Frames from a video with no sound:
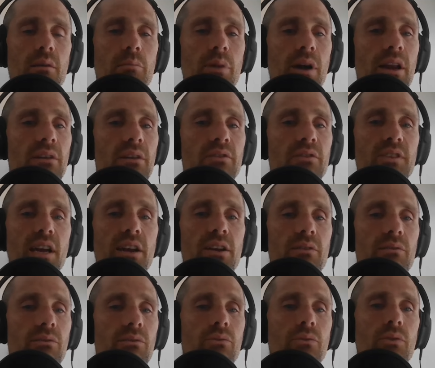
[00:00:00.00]
competitive side
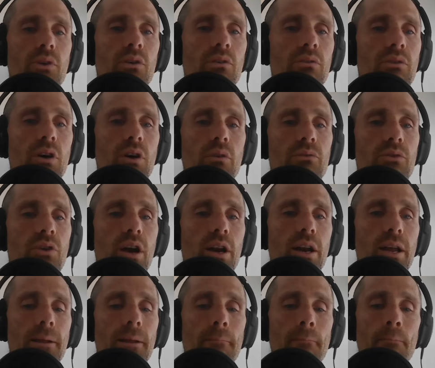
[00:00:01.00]
of, of, of
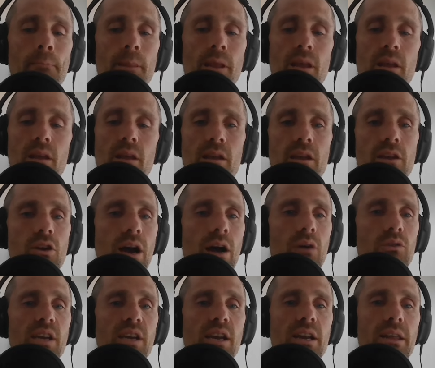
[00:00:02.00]
running. You know,
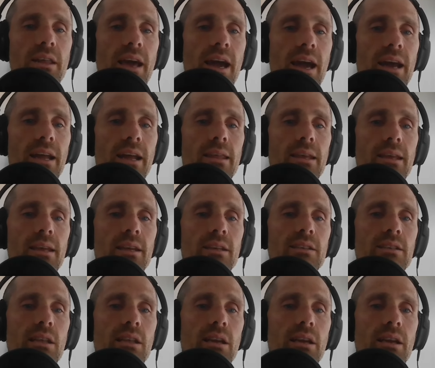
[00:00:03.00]
outside of that, I think
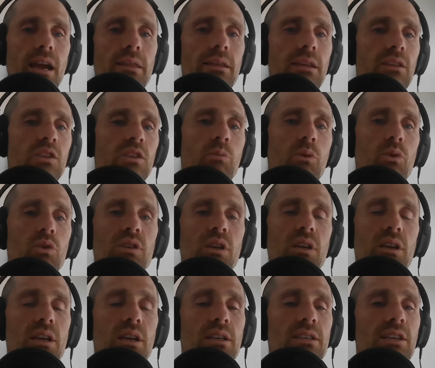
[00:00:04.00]
it's like I think the sport's
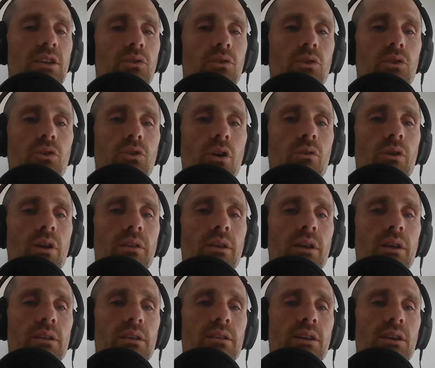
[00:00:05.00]
going to continue to grow, and I
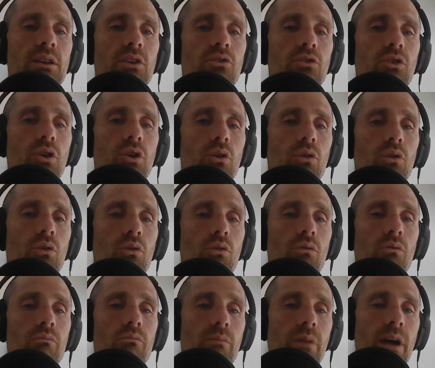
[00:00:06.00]
think it's going to
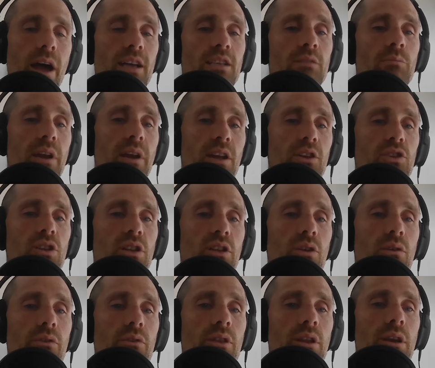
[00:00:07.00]
grow exponentially
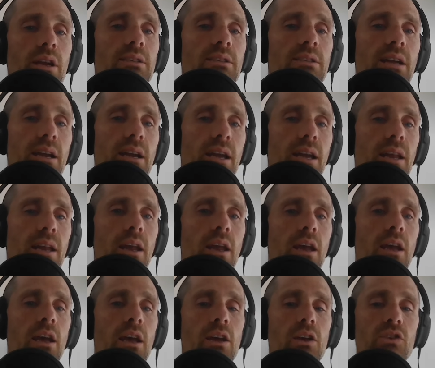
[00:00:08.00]
over the next decade.
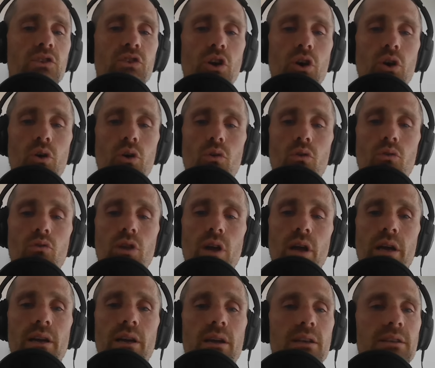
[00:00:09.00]
So,
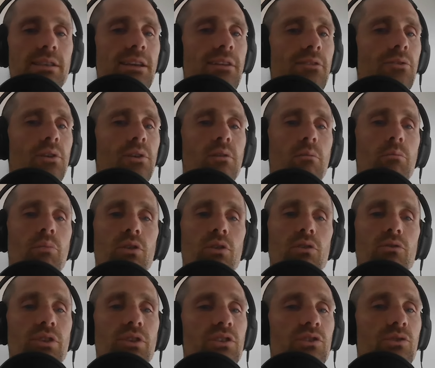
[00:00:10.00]
like continuing to
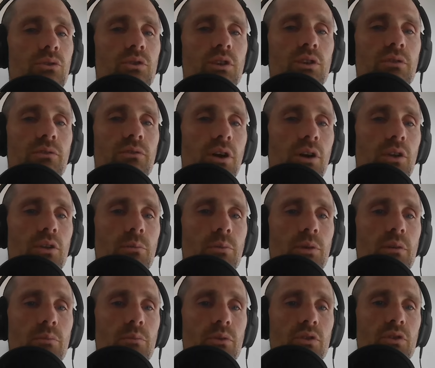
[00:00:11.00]
build resources for other
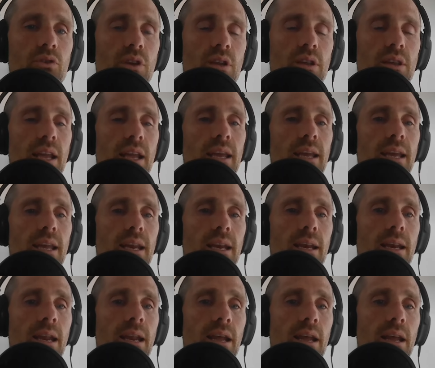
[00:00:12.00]
people so that they
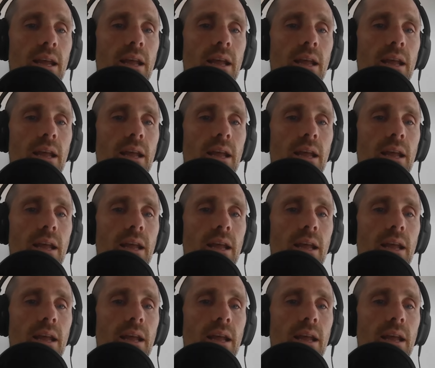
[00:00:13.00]
can